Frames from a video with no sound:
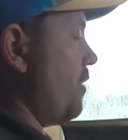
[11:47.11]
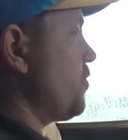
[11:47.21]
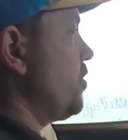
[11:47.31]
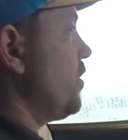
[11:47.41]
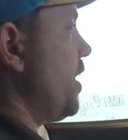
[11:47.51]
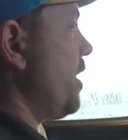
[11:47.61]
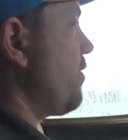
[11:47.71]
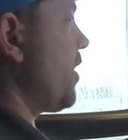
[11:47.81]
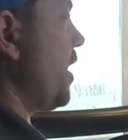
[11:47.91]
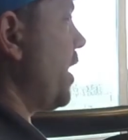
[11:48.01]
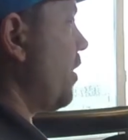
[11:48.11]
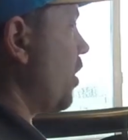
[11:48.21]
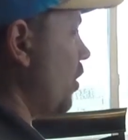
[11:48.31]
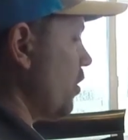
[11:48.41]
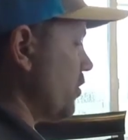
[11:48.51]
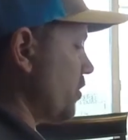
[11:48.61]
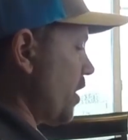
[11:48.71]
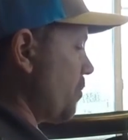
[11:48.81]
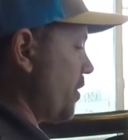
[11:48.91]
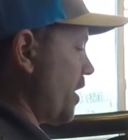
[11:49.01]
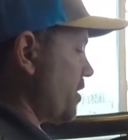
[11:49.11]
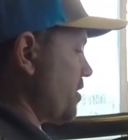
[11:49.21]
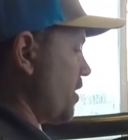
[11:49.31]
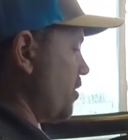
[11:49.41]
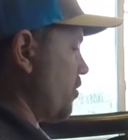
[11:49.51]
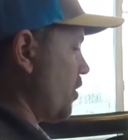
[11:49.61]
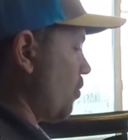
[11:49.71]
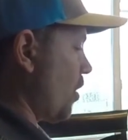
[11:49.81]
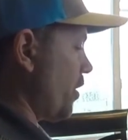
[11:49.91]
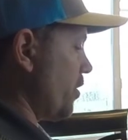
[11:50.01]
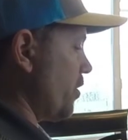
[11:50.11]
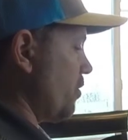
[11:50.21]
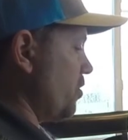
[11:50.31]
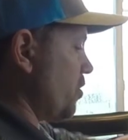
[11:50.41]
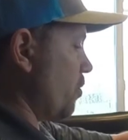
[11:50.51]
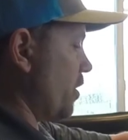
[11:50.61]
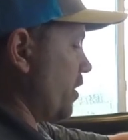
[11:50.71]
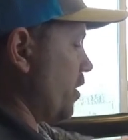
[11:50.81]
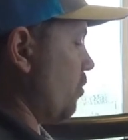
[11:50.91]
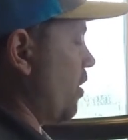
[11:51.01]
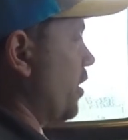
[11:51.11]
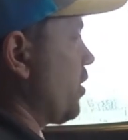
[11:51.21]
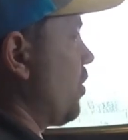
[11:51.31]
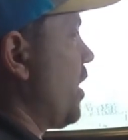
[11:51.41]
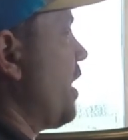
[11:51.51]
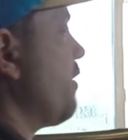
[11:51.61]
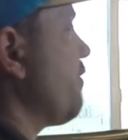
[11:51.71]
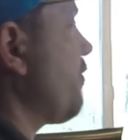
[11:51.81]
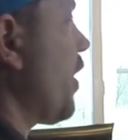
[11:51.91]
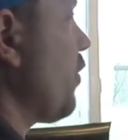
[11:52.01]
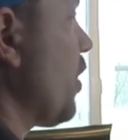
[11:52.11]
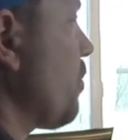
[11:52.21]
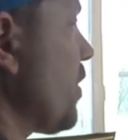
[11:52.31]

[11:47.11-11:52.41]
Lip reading: after you have that all hooked up, the next thing you're going to want to do is you're going to want to go ahead and fire